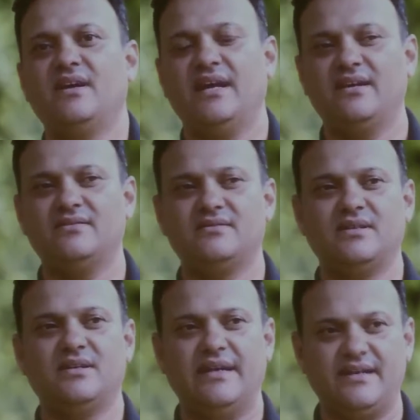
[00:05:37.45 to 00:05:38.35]
And
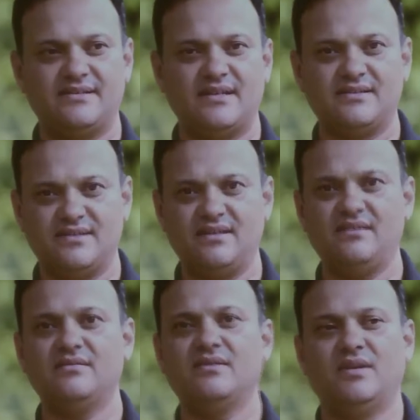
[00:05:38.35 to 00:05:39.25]

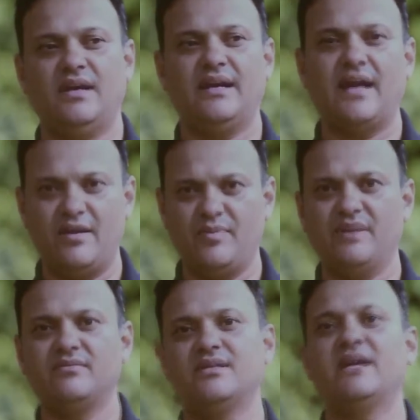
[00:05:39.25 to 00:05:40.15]
NSRCEL and
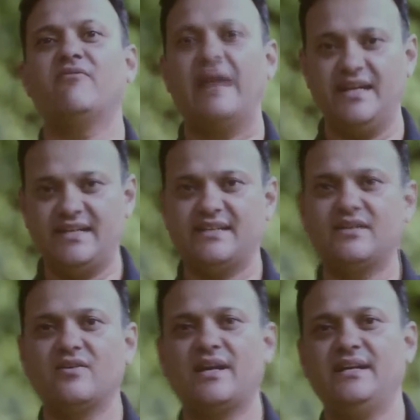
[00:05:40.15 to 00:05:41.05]
IIMB, they have validated
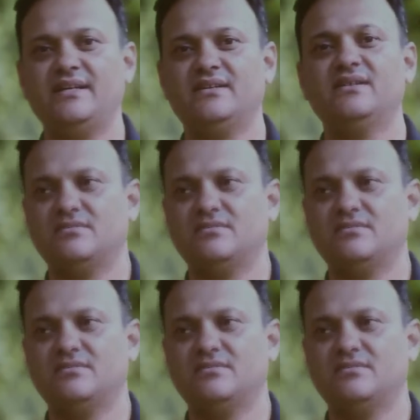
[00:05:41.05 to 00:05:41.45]
our idea.